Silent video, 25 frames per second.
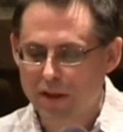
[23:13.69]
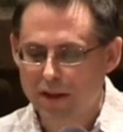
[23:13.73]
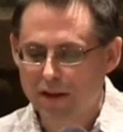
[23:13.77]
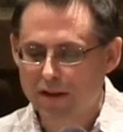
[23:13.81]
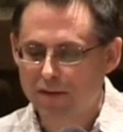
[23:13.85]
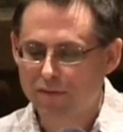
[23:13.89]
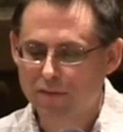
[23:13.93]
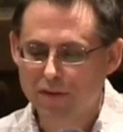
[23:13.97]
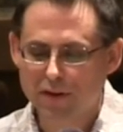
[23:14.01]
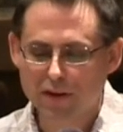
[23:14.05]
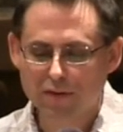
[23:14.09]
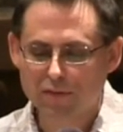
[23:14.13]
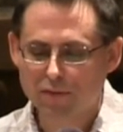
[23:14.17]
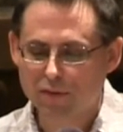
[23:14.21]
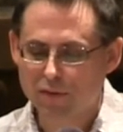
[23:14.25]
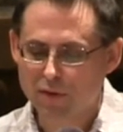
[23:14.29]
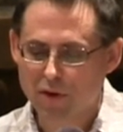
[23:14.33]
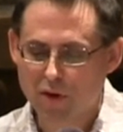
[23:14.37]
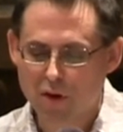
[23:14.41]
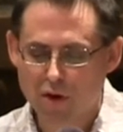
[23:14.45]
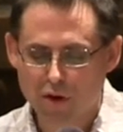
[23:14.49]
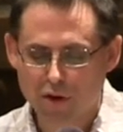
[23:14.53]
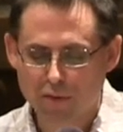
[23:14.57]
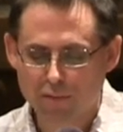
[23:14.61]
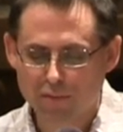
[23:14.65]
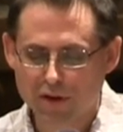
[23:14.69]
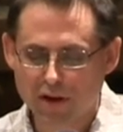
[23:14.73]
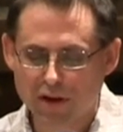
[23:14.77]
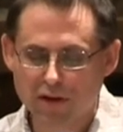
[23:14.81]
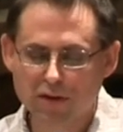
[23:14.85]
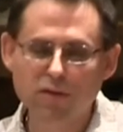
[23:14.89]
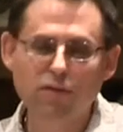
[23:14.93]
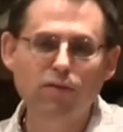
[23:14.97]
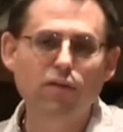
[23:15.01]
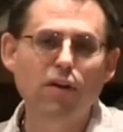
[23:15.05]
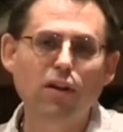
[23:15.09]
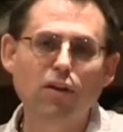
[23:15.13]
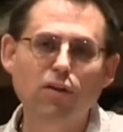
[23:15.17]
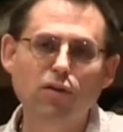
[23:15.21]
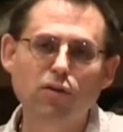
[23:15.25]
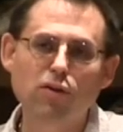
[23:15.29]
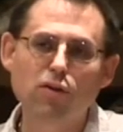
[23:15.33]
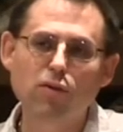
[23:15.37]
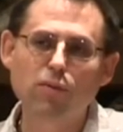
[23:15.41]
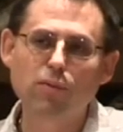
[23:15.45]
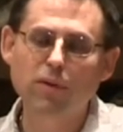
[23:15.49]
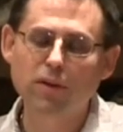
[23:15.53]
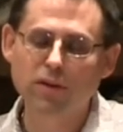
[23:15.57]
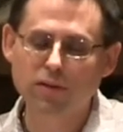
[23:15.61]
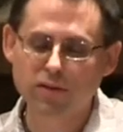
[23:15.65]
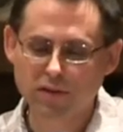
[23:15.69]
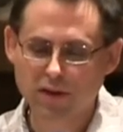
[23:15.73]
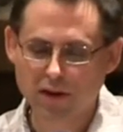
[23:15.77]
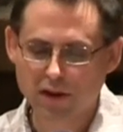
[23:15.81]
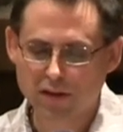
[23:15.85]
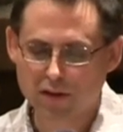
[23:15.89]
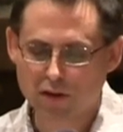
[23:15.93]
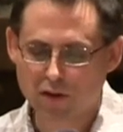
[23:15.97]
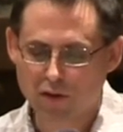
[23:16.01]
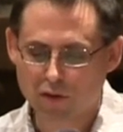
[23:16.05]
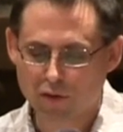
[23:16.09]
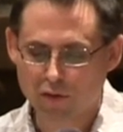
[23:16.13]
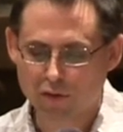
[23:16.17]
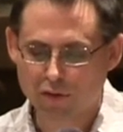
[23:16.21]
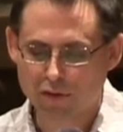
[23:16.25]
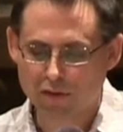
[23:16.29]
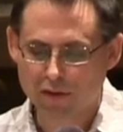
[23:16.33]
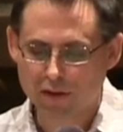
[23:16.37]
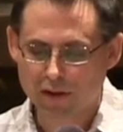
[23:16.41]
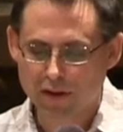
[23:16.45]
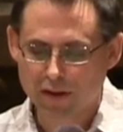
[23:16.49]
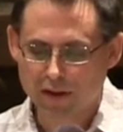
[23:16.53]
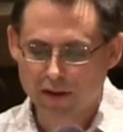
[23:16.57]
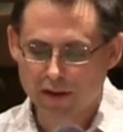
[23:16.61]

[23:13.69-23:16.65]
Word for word: benefiting from the harm done to fellow humans and the earth.